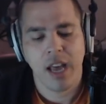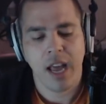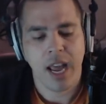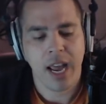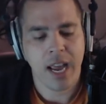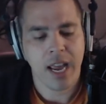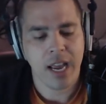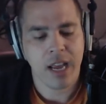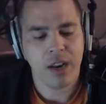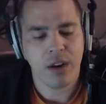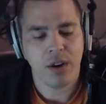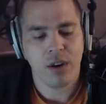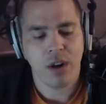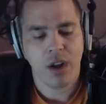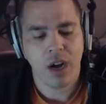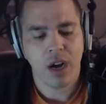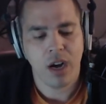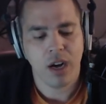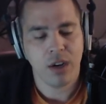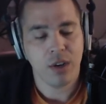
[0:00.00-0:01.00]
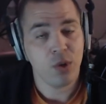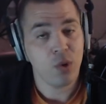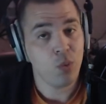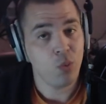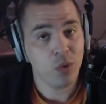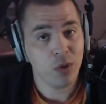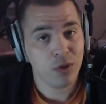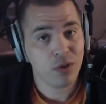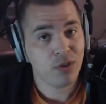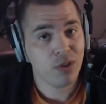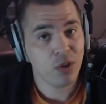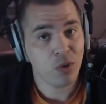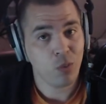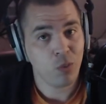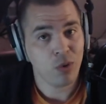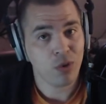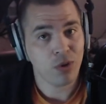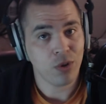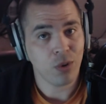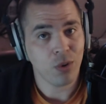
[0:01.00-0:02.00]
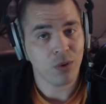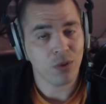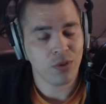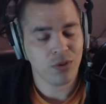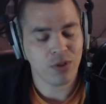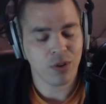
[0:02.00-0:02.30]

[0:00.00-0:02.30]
and you will see the results.